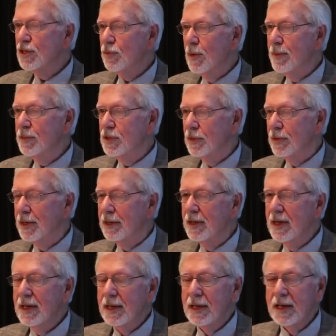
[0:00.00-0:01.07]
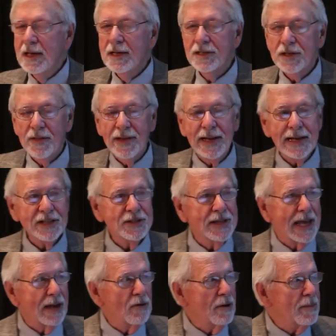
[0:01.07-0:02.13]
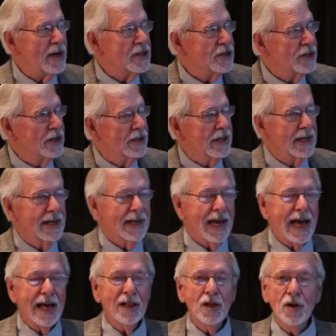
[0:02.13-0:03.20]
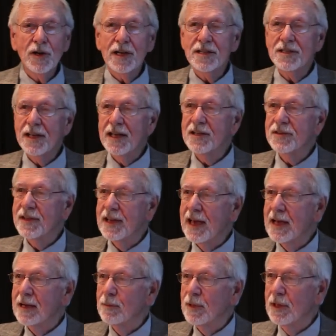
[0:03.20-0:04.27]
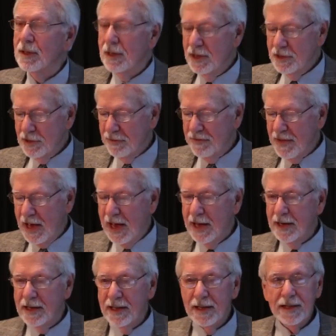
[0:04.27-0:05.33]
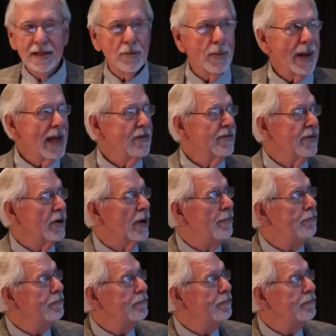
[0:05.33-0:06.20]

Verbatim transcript: swim to it. So the next day, we measure how long it takes the animal to find the platform.